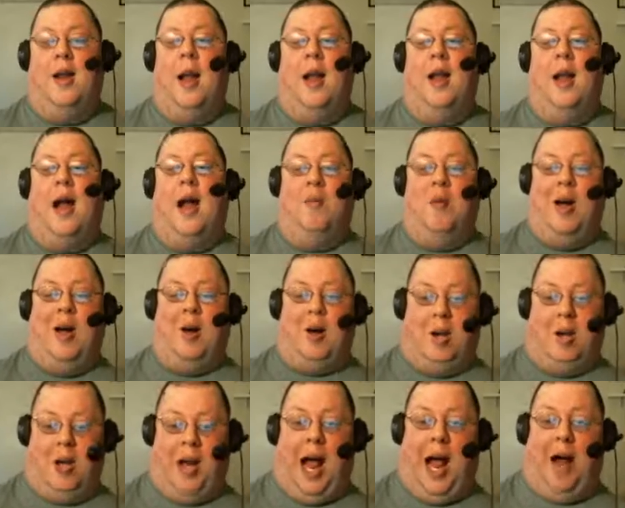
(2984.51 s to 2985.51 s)
I
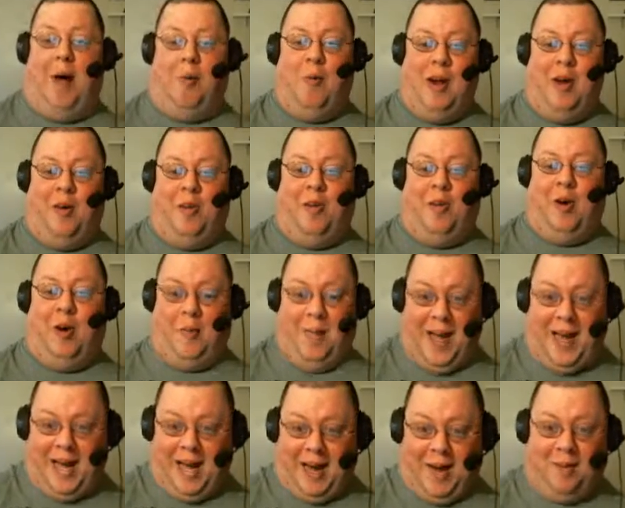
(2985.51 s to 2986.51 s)
will for a
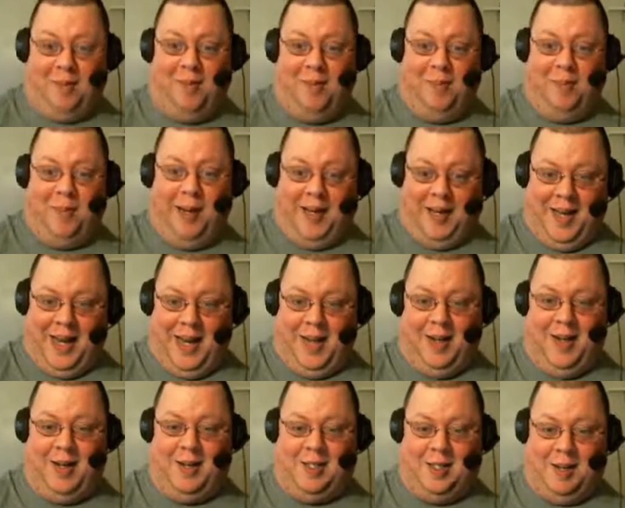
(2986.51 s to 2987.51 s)
minute, but then
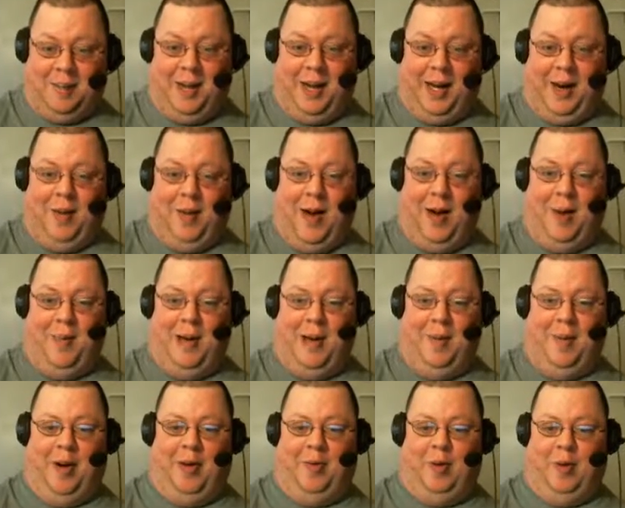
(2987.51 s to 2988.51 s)
somebody gonna help me
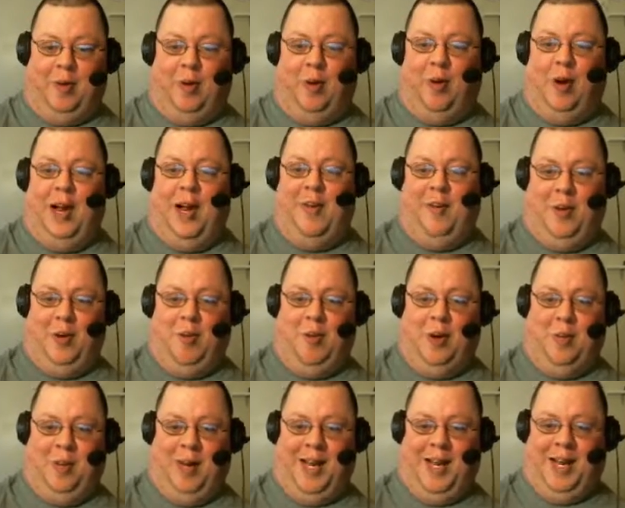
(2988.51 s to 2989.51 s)
up off the floor, if you
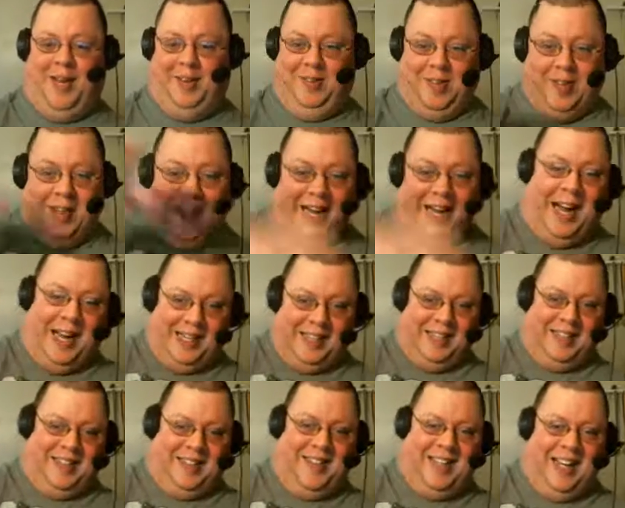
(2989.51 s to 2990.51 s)
would please. I
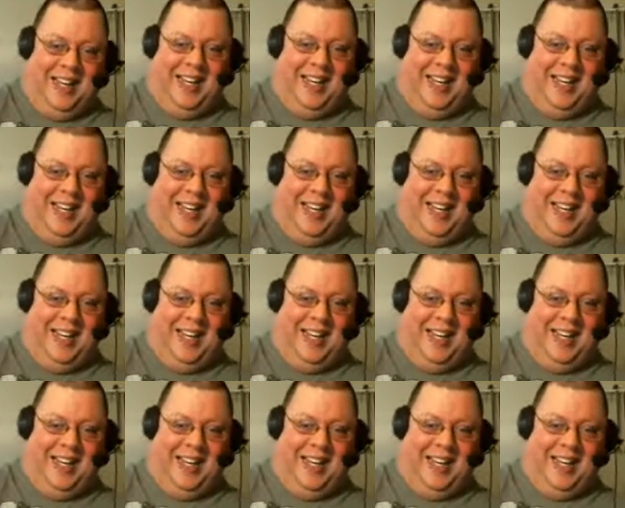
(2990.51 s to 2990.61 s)
just.